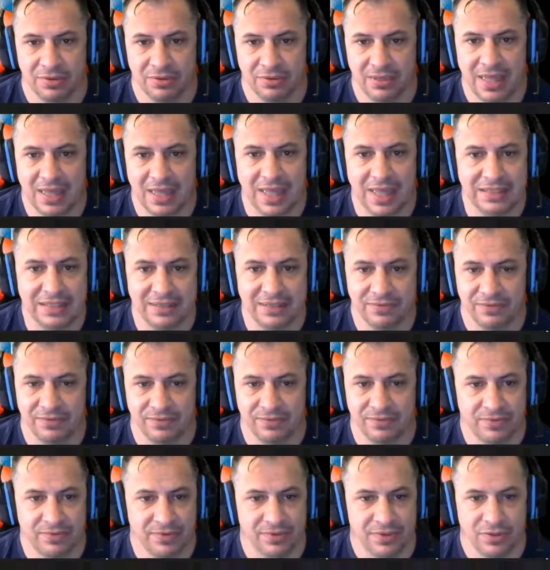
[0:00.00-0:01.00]
lots
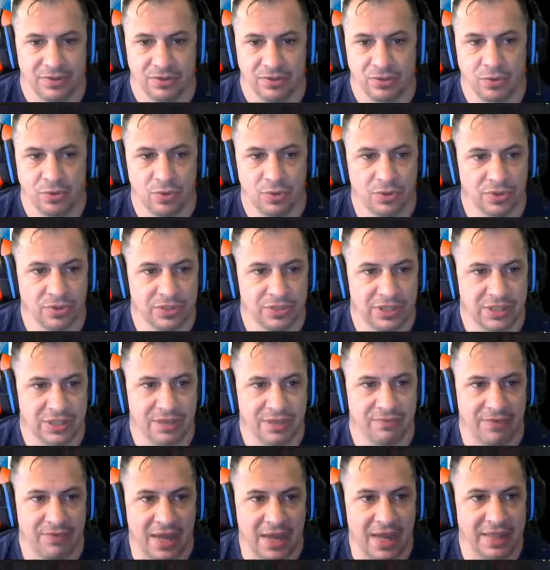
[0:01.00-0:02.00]
of cool
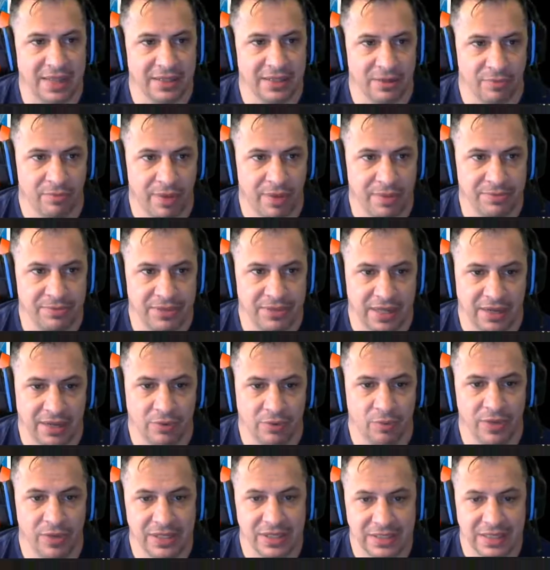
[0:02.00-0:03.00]
stuff on their website,
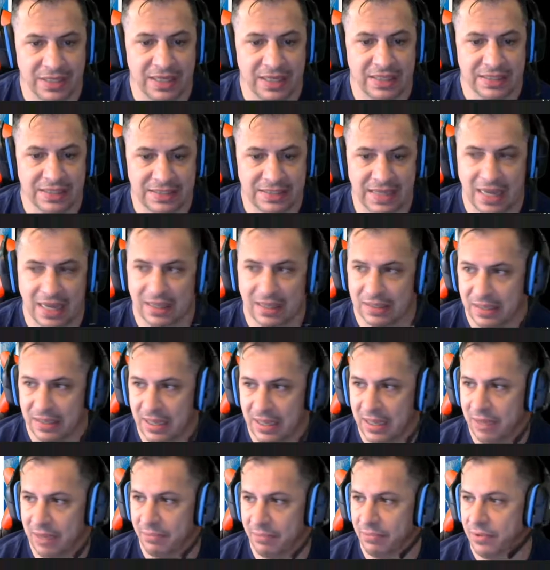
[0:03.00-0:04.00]

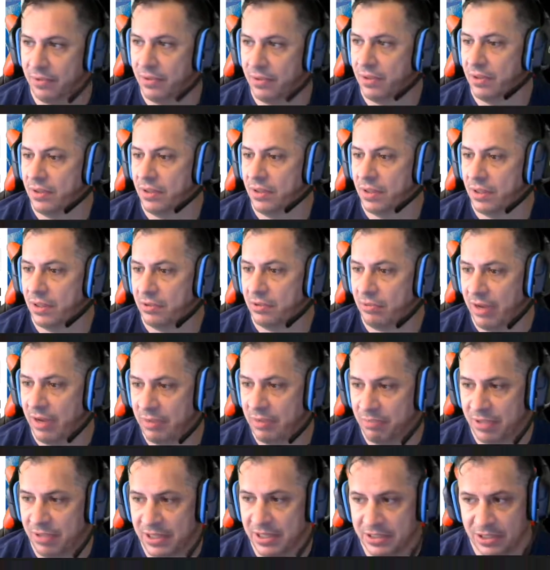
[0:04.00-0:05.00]
Wizkids.com.
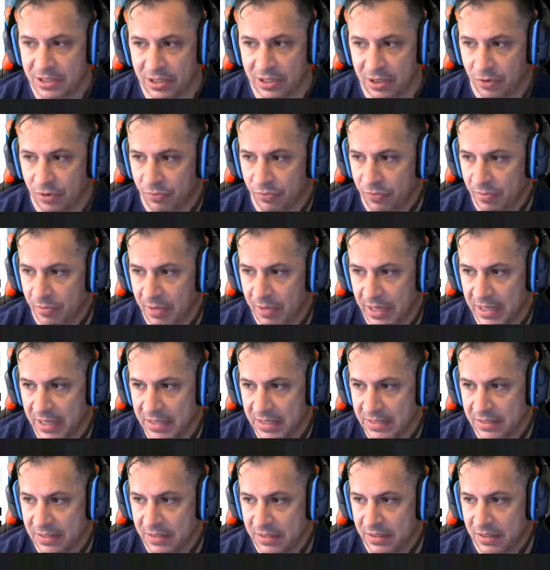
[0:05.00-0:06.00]
Great place to go for
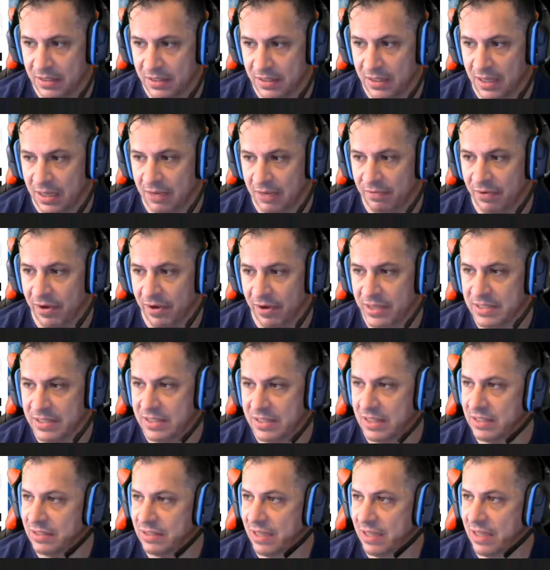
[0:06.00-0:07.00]
minis and various
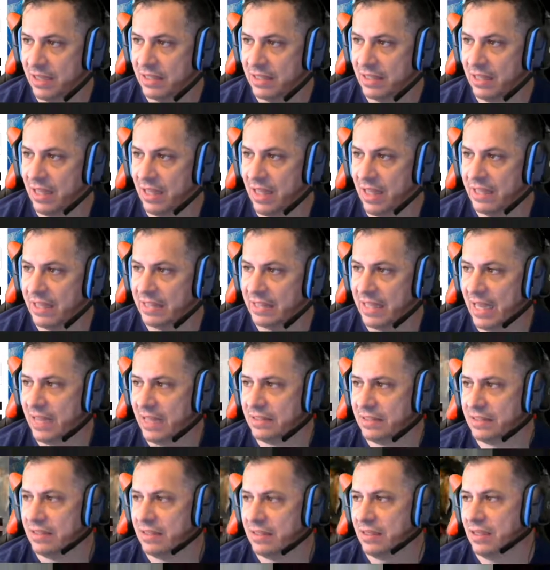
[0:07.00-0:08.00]
things like
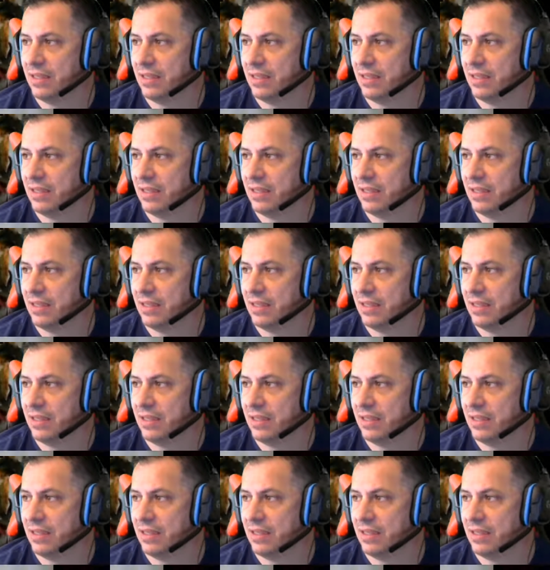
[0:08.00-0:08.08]
that.